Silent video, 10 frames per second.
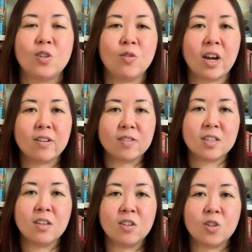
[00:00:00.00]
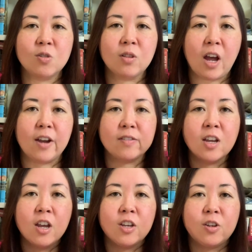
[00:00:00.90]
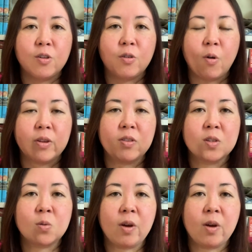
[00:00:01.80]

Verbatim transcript: So you kind of see the two lives, you know, going this